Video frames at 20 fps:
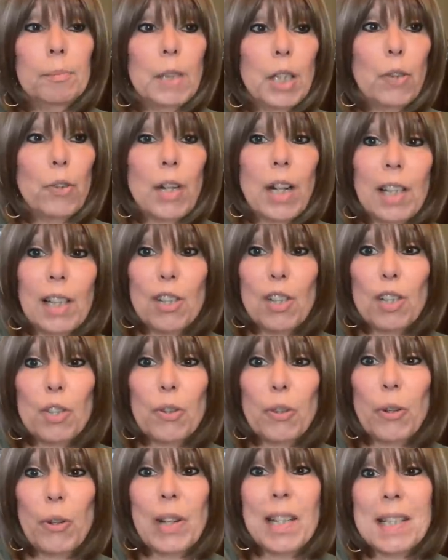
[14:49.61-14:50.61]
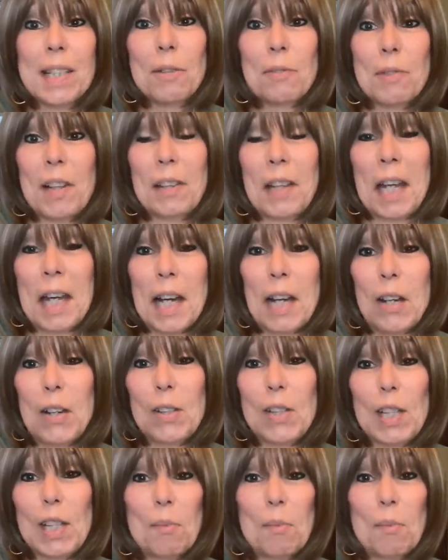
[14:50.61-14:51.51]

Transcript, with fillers: that you're not getting stir crazy around the house.